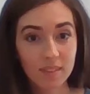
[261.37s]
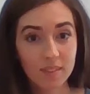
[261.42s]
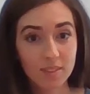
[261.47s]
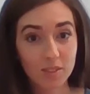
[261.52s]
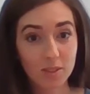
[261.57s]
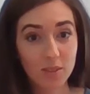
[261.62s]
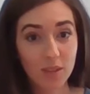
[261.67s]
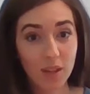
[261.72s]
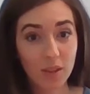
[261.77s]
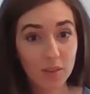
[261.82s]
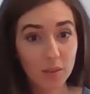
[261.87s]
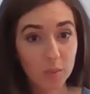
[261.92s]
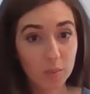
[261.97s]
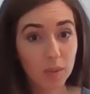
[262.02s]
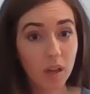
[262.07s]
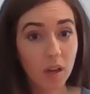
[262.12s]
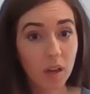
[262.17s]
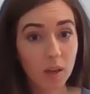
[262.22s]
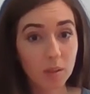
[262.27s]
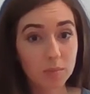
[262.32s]
So now the
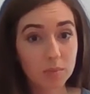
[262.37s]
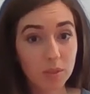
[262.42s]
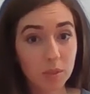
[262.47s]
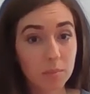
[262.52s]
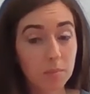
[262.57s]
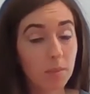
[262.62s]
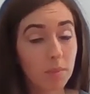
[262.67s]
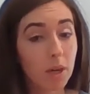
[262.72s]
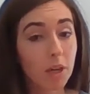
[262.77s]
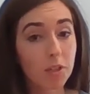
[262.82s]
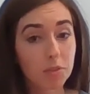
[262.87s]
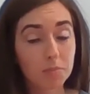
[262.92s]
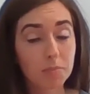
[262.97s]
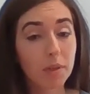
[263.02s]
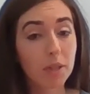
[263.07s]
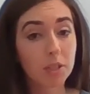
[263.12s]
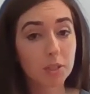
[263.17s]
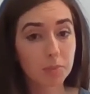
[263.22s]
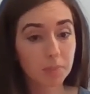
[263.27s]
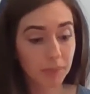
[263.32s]
blobs are much,
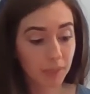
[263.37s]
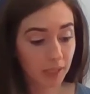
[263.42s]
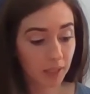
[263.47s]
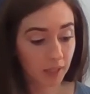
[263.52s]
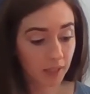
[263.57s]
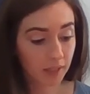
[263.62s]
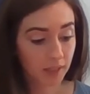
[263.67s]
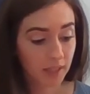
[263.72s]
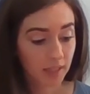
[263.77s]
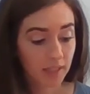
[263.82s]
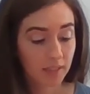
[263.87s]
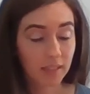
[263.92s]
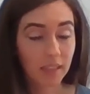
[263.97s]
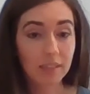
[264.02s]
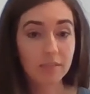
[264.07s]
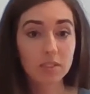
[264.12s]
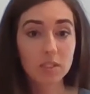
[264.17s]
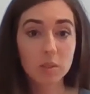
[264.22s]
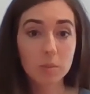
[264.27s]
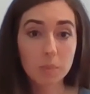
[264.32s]
much bigger.
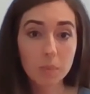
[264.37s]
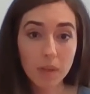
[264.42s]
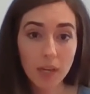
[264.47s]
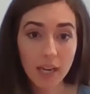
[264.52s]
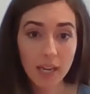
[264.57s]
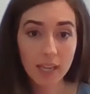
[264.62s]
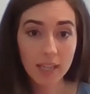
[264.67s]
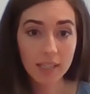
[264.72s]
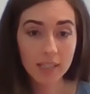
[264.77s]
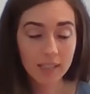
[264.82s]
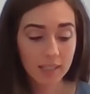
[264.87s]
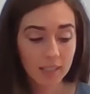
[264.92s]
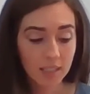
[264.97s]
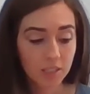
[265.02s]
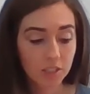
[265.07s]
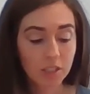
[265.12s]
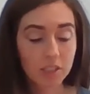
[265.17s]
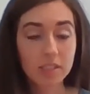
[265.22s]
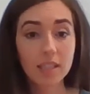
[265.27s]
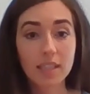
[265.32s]
They've spread
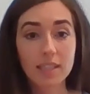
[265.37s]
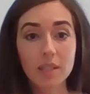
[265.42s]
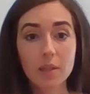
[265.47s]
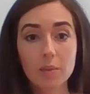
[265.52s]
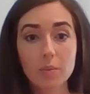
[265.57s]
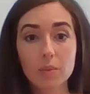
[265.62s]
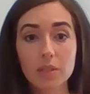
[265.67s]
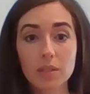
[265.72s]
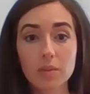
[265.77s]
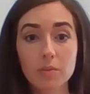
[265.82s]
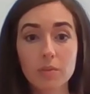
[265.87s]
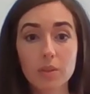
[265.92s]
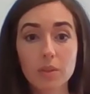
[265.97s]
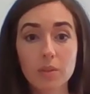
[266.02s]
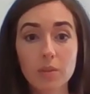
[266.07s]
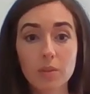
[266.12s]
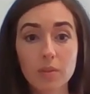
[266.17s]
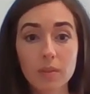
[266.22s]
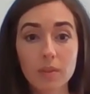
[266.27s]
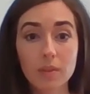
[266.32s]
just like they would in
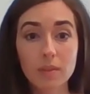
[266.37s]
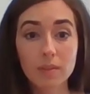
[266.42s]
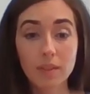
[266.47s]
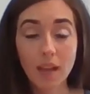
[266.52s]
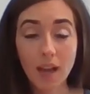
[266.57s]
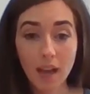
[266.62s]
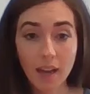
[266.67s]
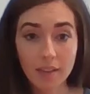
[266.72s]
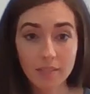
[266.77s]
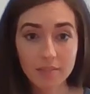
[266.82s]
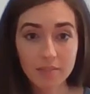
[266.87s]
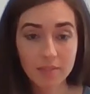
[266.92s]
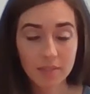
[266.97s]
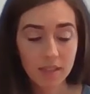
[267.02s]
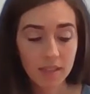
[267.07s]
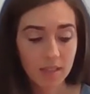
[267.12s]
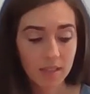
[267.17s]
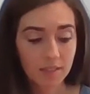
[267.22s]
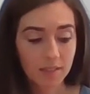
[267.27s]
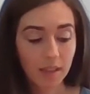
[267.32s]
real life.
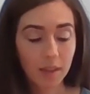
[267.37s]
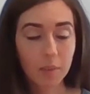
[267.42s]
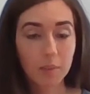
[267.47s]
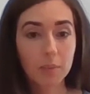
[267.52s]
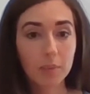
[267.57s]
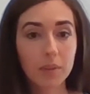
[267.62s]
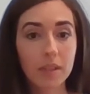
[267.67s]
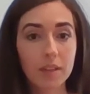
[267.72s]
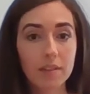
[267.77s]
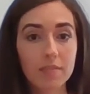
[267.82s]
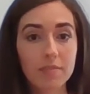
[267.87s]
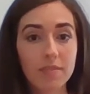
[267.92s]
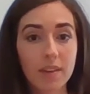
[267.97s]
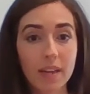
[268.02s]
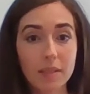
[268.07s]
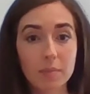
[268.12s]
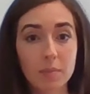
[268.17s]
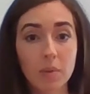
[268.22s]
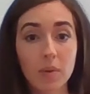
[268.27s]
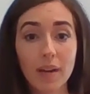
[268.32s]
They would
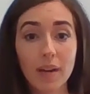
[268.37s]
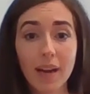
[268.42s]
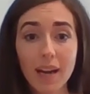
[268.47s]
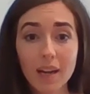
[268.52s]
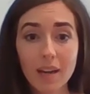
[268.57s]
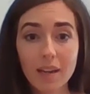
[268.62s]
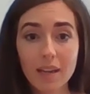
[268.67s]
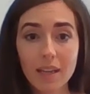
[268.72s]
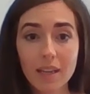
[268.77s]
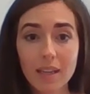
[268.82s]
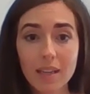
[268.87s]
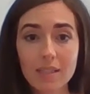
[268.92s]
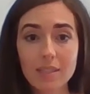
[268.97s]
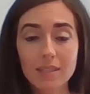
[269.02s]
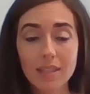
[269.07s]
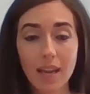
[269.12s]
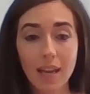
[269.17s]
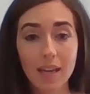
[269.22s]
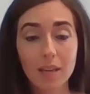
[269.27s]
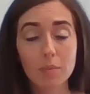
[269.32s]
affect more
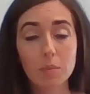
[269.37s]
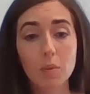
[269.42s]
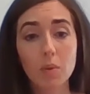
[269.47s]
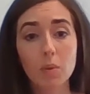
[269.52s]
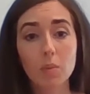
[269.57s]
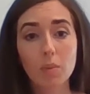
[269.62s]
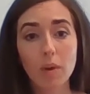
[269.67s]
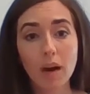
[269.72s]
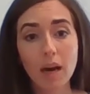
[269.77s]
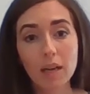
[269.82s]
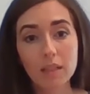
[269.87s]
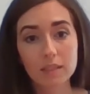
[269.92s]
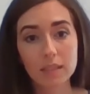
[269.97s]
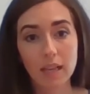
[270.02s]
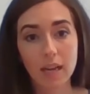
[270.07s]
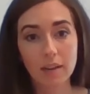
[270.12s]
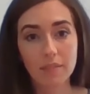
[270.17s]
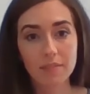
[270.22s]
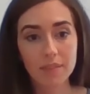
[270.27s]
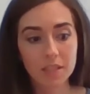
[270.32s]
areas and more
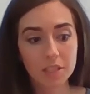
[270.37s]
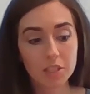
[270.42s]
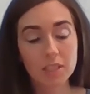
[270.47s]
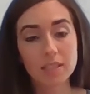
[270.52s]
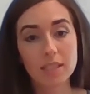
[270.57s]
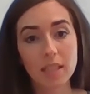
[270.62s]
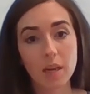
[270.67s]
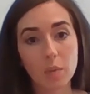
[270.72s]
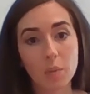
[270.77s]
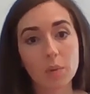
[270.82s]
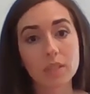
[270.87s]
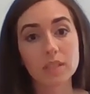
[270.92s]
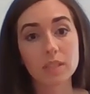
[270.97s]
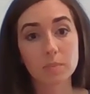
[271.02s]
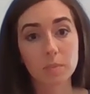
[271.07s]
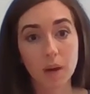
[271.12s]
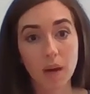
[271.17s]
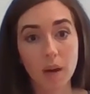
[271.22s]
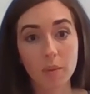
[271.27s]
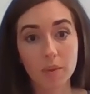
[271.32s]
wildlife than just that one
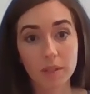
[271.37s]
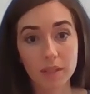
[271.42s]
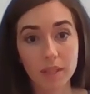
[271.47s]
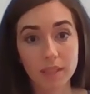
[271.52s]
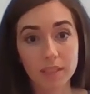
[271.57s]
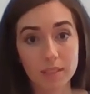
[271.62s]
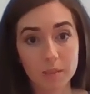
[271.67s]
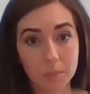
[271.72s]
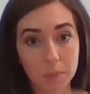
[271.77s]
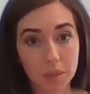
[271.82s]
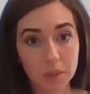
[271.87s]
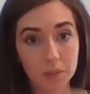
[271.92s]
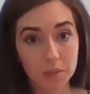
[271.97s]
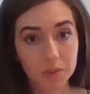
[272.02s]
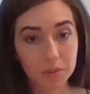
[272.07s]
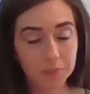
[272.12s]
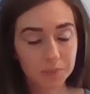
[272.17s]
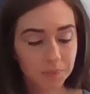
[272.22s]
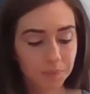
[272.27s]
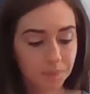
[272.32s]
spot where they spilled.